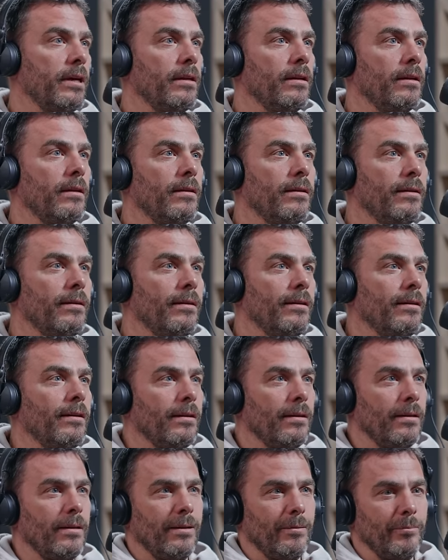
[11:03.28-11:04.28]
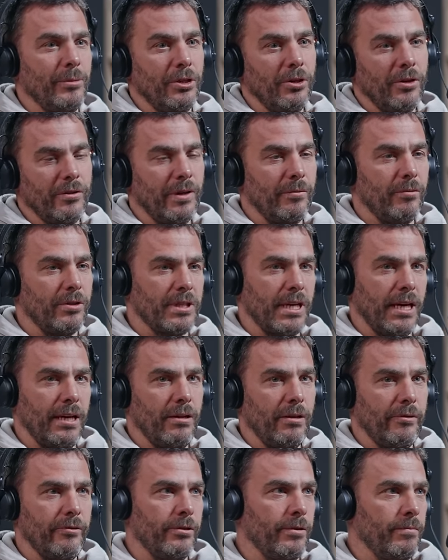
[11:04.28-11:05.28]
And because I was
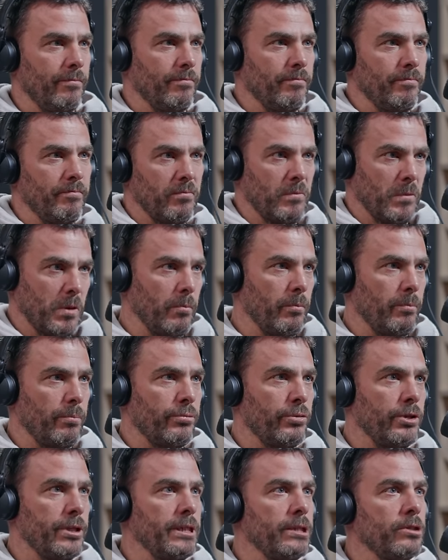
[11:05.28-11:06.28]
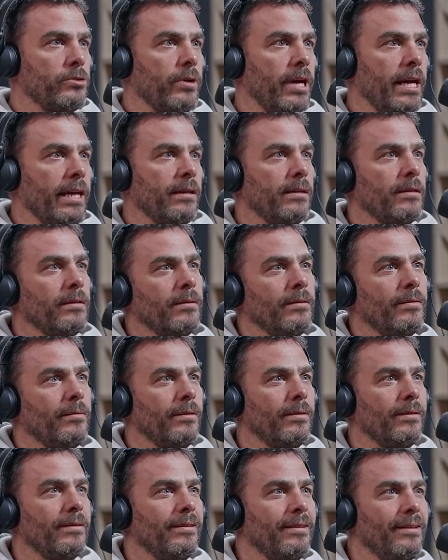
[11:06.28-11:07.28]
kind of a pretty trained
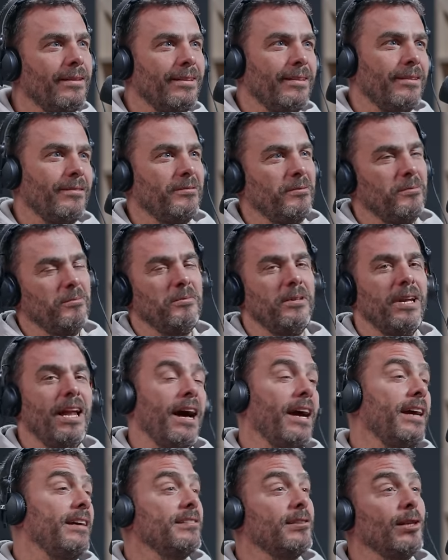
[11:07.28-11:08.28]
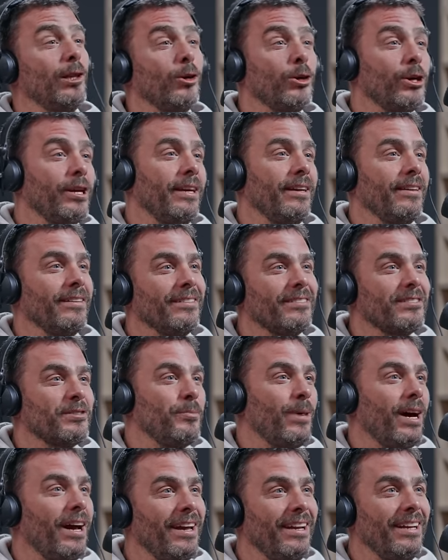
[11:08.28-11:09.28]
nice looking,
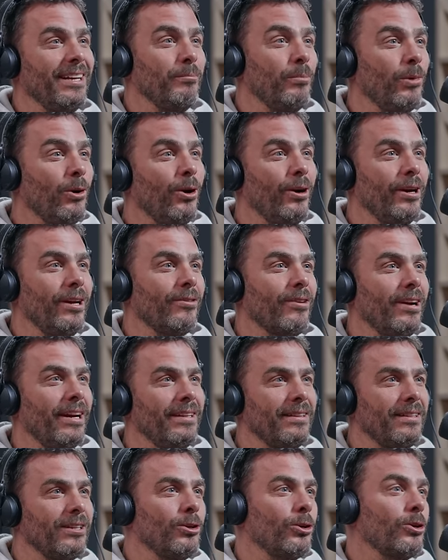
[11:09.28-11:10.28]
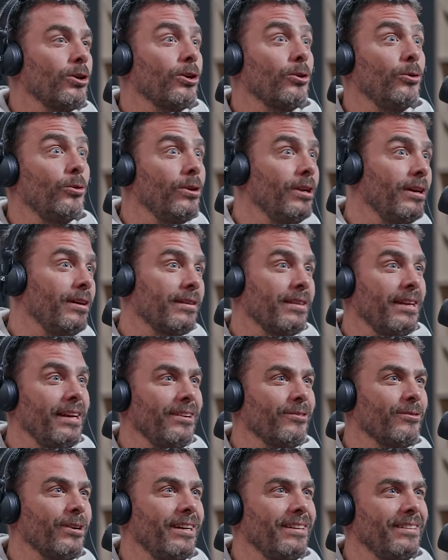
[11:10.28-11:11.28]
smiling boy, right? The Coca Cola
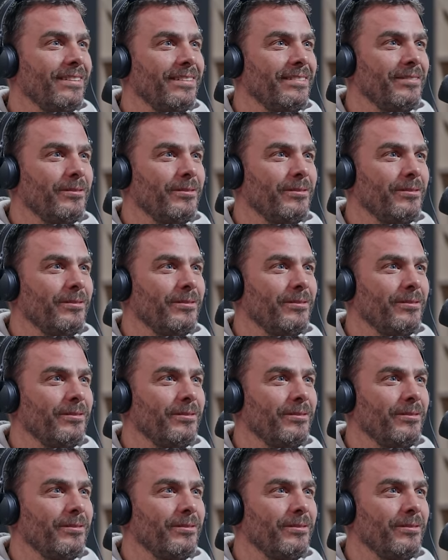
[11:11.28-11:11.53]
thing, right?